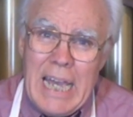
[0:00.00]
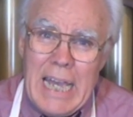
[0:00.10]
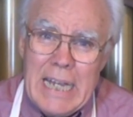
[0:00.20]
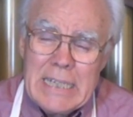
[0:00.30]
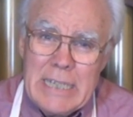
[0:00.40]

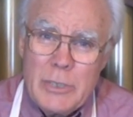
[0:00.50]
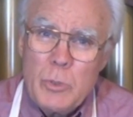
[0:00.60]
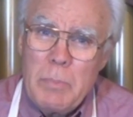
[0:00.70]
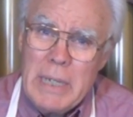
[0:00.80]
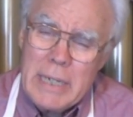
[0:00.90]
and this
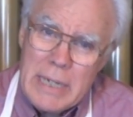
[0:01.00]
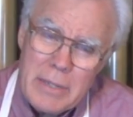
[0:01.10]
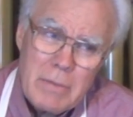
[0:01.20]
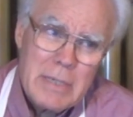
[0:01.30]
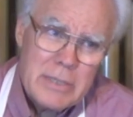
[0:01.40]
will be
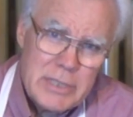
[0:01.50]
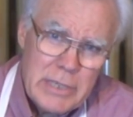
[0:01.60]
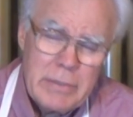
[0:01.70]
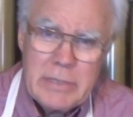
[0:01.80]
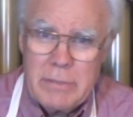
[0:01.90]
another in a
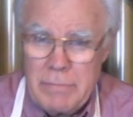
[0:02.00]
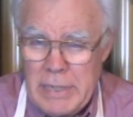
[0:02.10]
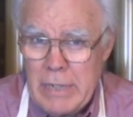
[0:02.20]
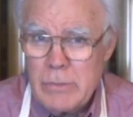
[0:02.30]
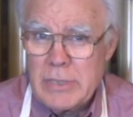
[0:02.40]
series of
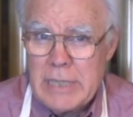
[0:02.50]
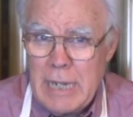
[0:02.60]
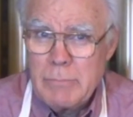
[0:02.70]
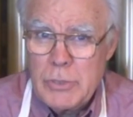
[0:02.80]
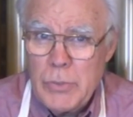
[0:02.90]
videos that
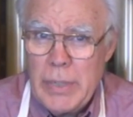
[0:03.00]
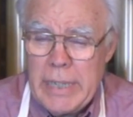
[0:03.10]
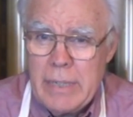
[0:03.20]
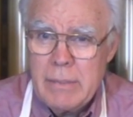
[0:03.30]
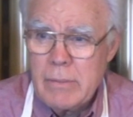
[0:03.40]
I'm
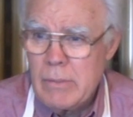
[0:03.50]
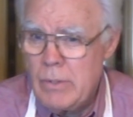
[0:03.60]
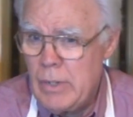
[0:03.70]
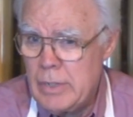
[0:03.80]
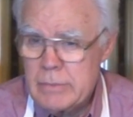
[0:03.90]
doing
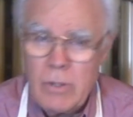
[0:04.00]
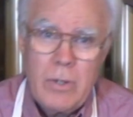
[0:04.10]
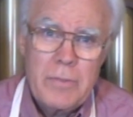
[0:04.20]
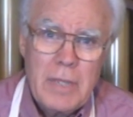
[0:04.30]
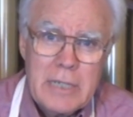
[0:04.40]
on
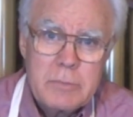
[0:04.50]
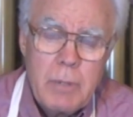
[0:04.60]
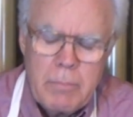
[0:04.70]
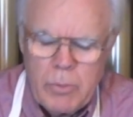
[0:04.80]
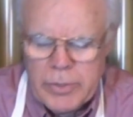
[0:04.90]
all things
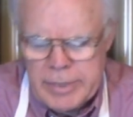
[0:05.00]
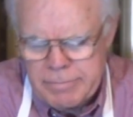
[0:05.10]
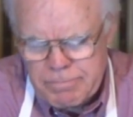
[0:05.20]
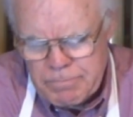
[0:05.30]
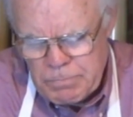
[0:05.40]
pump organ.
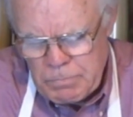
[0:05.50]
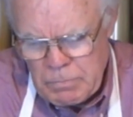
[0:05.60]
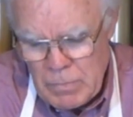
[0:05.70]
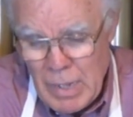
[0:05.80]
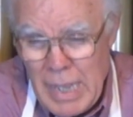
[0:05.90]

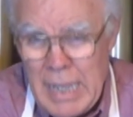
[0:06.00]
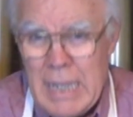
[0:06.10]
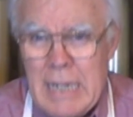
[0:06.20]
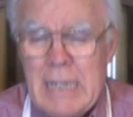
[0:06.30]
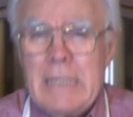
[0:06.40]

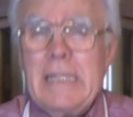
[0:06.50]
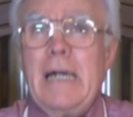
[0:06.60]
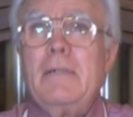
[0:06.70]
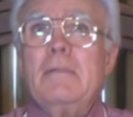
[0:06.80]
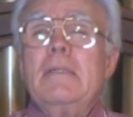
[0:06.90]

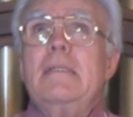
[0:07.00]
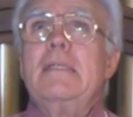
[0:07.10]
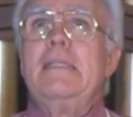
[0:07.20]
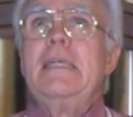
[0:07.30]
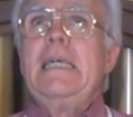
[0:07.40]
Now,
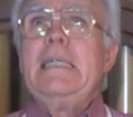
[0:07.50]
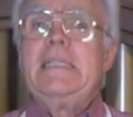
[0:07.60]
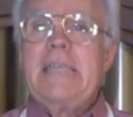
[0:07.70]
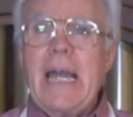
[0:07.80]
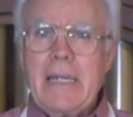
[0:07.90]
the
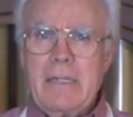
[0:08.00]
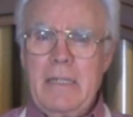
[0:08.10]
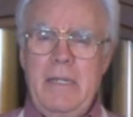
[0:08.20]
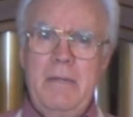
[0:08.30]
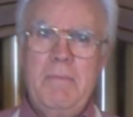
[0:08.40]
second
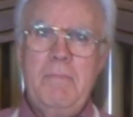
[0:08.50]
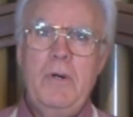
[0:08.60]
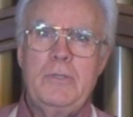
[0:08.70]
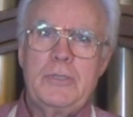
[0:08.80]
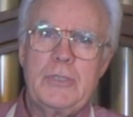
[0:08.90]

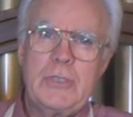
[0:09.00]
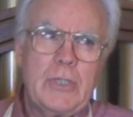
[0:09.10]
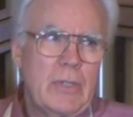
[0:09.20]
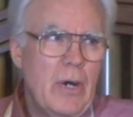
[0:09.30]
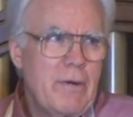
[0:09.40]

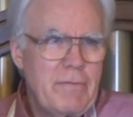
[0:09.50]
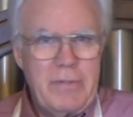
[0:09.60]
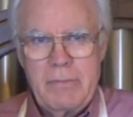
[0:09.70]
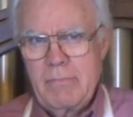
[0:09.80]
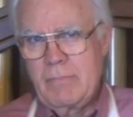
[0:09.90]
most
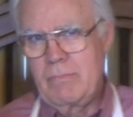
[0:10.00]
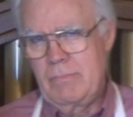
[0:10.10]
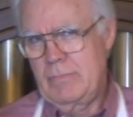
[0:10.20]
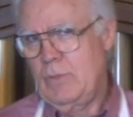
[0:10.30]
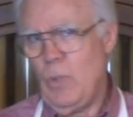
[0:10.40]
often
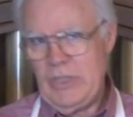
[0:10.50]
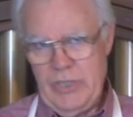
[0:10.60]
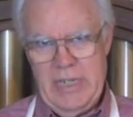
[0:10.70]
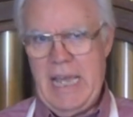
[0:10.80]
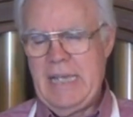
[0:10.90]

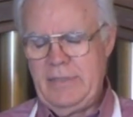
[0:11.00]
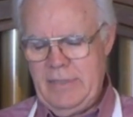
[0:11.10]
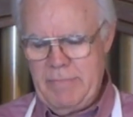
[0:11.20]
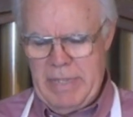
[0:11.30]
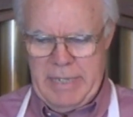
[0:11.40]
question
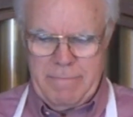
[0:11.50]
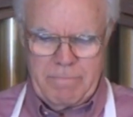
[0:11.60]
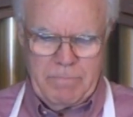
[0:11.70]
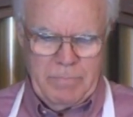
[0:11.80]
asked to me